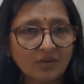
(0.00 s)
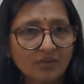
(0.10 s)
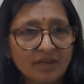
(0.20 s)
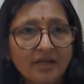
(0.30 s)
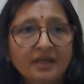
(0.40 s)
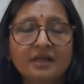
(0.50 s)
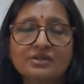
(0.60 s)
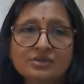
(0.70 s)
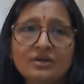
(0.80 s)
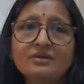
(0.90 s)
Okay,
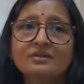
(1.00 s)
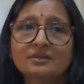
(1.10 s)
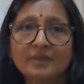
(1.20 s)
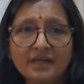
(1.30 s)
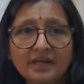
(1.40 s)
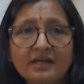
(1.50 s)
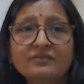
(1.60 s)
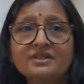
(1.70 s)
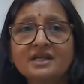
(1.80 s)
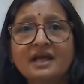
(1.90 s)
so the material
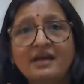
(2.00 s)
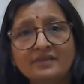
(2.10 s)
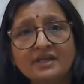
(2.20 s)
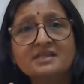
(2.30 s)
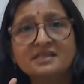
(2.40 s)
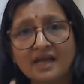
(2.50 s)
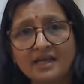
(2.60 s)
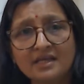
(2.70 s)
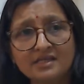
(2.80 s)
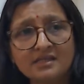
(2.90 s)
which are having a
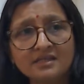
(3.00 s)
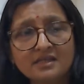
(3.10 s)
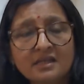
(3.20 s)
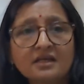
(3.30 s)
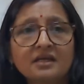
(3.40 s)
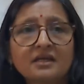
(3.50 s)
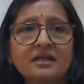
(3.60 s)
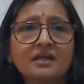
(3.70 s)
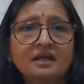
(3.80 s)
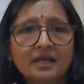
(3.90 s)
size
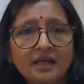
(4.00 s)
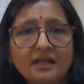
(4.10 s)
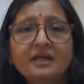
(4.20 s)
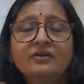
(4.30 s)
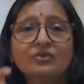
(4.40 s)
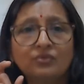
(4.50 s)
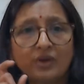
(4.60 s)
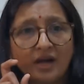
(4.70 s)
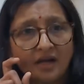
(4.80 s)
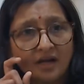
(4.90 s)
in
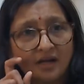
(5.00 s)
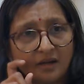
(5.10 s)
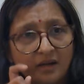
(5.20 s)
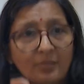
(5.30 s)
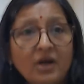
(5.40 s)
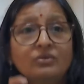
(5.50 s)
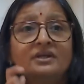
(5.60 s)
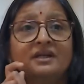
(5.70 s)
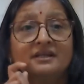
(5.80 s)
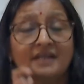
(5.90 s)
about
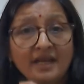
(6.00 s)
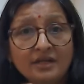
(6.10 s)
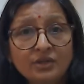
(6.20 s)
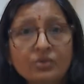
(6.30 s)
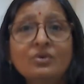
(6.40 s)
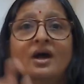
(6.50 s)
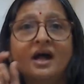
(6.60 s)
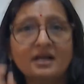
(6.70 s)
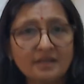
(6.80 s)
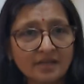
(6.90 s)
10 to
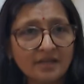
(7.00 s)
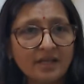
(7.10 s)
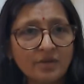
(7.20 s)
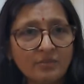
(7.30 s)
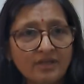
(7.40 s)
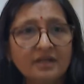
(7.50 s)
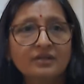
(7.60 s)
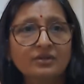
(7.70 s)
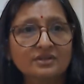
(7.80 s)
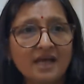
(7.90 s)
100
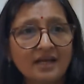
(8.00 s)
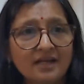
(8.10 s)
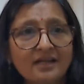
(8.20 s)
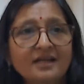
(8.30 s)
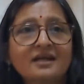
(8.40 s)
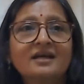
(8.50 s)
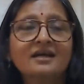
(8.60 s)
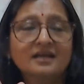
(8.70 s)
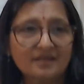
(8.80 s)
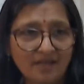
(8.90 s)
nanometer, those are
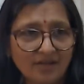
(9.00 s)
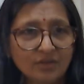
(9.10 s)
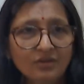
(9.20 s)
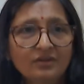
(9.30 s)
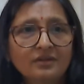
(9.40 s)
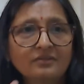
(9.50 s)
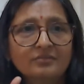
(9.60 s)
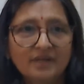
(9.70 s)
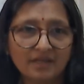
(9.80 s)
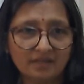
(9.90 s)
nano
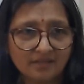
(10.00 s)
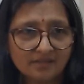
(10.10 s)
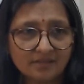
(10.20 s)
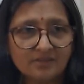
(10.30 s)
materials.